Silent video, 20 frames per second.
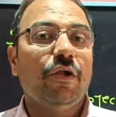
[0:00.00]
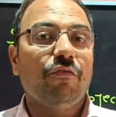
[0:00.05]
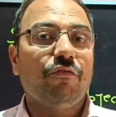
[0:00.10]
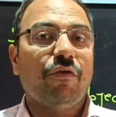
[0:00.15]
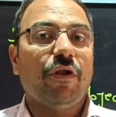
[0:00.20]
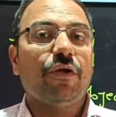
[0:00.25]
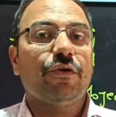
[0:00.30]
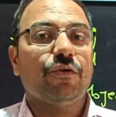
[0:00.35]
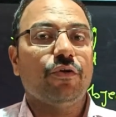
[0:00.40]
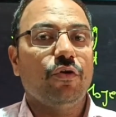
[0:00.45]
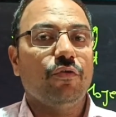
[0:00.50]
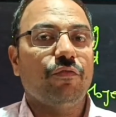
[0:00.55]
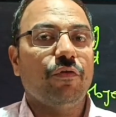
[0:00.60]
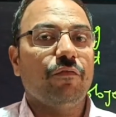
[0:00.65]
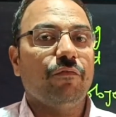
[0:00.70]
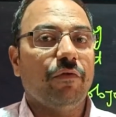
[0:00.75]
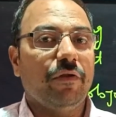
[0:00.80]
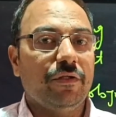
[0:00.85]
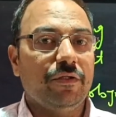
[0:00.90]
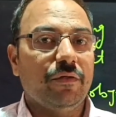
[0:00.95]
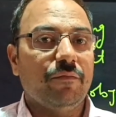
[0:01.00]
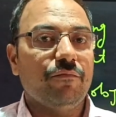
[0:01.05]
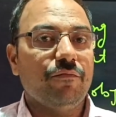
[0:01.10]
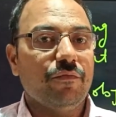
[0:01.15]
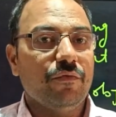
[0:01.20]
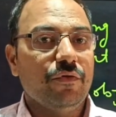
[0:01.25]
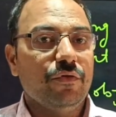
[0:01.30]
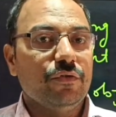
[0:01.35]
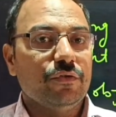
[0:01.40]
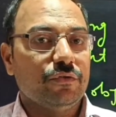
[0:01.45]
refraction of a prism.
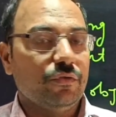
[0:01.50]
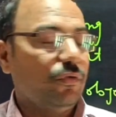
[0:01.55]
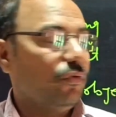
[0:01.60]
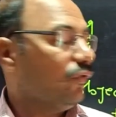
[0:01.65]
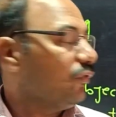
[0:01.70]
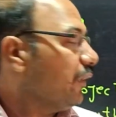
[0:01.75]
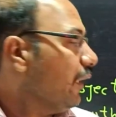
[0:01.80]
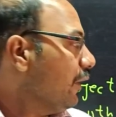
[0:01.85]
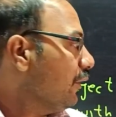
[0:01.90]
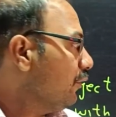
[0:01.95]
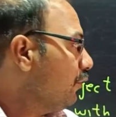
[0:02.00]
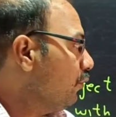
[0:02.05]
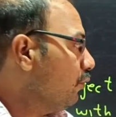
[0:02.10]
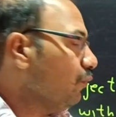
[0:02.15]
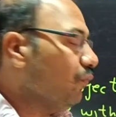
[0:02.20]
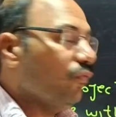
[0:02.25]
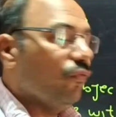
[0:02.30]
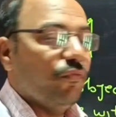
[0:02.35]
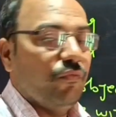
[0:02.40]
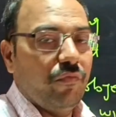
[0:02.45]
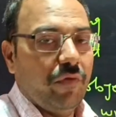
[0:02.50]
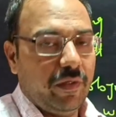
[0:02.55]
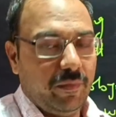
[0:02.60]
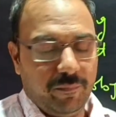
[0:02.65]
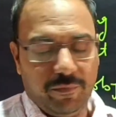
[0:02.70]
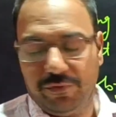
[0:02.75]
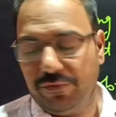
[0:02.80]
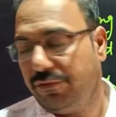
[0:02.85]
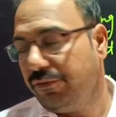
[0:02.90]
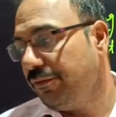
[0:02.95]
So thank you very
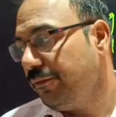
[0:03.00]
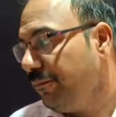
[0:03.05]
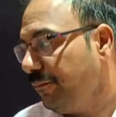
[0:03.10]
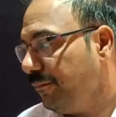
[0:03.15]
much.